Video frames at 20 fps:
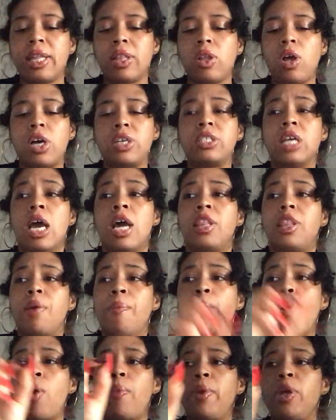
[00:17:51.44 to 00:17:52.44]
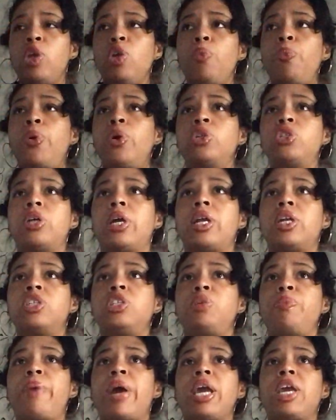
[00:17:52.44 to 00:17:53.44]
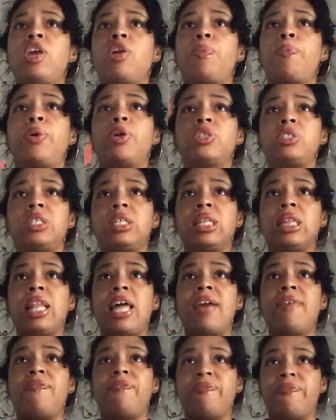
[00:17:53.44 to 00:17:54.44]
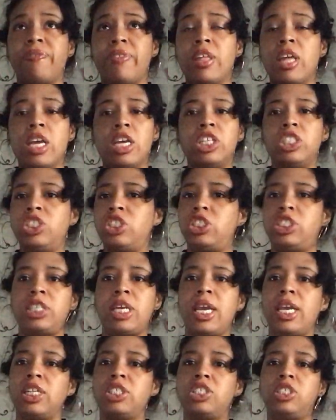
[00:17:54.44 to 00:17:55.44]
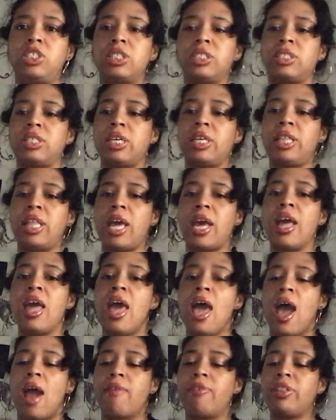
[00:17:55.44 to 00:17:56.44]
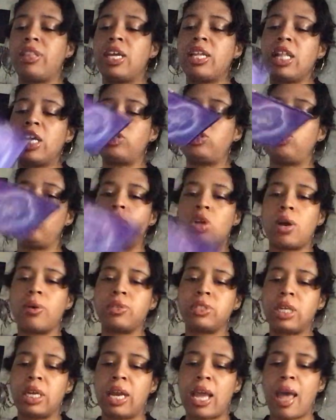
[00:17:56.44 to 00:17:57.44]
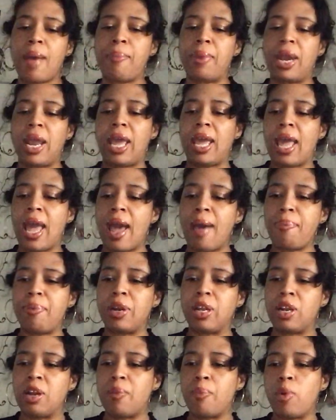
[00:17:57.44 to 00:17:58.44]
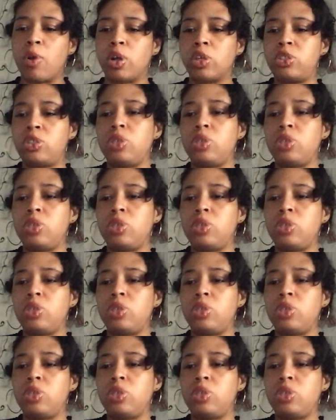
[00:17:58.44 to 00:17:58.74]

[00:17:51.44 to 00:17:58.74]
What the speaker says: and loss. The moment you pulled your energy back, your person's life change just like that. Everything that you thought was gonna happen ain't happening no more. And